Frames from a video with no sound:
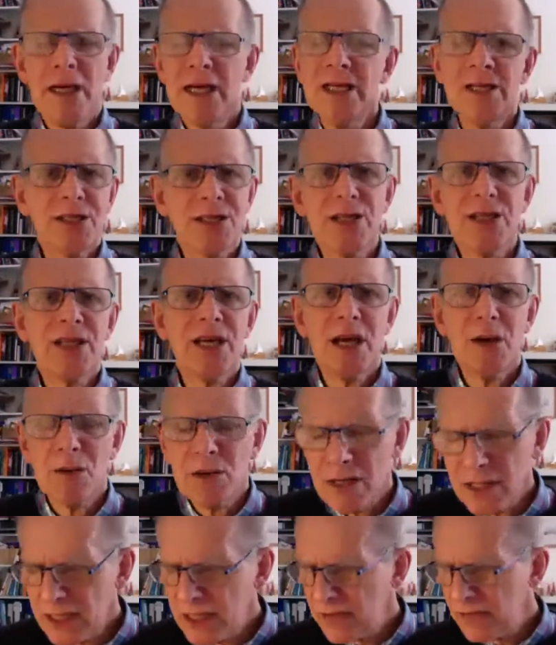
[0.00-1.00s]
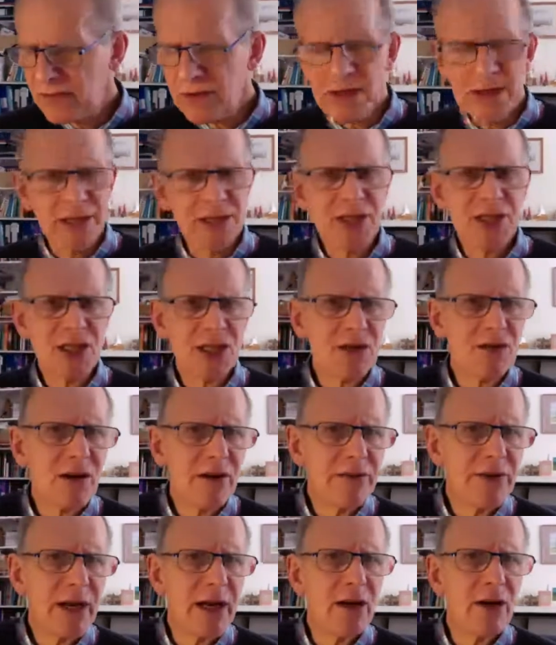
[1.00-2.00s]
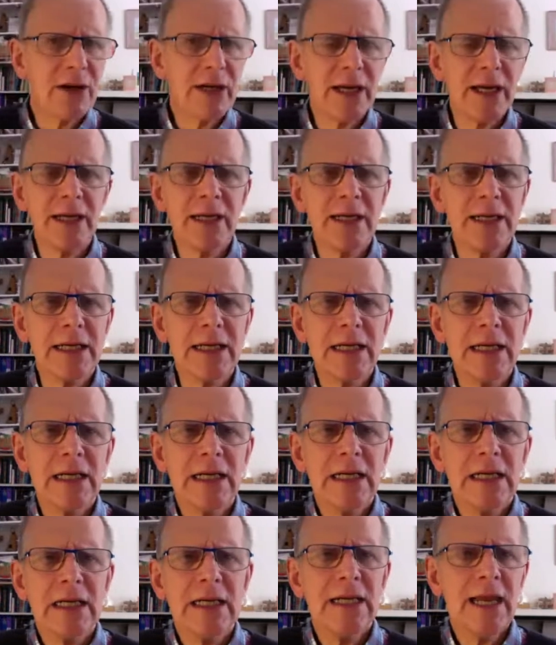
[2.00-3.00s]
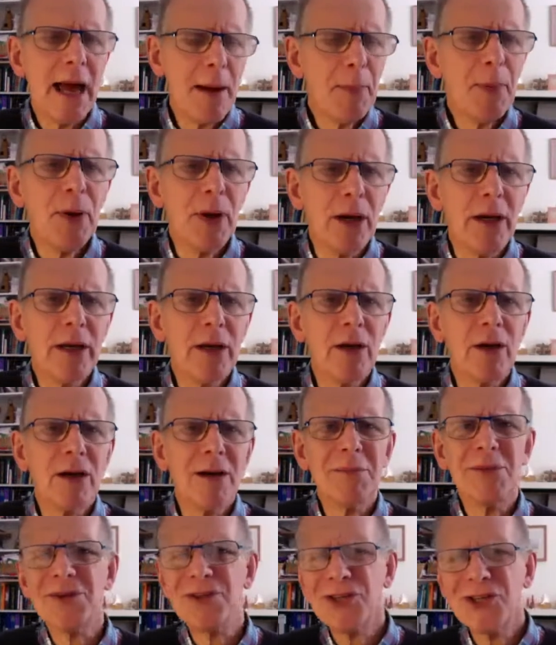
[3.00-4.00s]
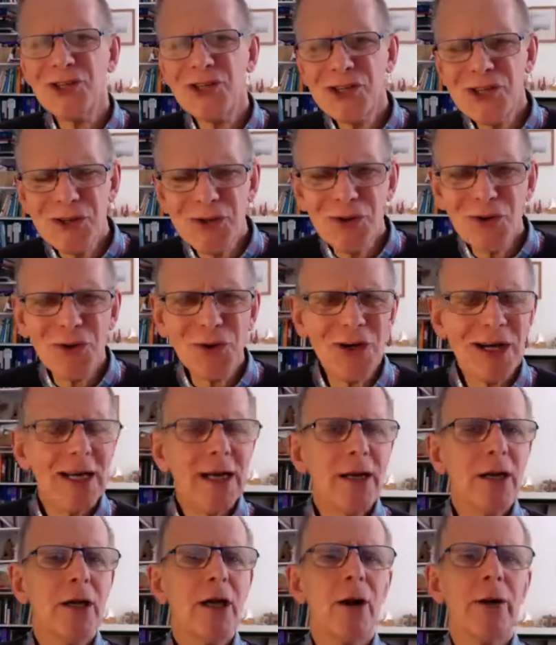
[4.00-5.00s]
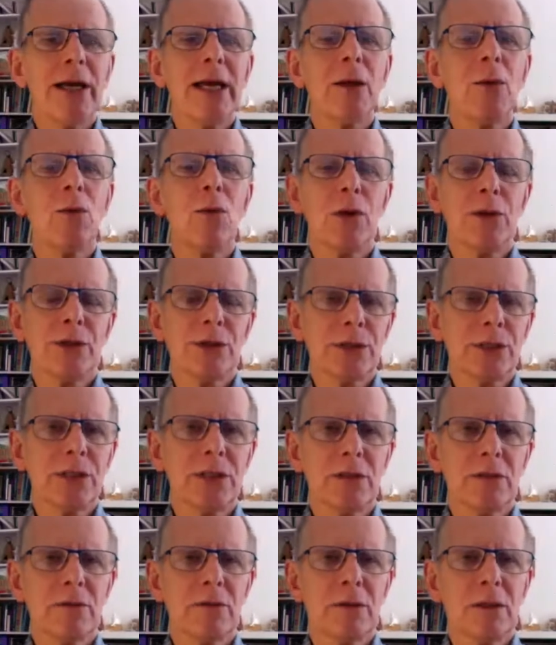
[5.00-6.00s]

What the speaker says: He doesn't say, well, this is a rather scruffy looking leper. I'm not sure. No, he wants to.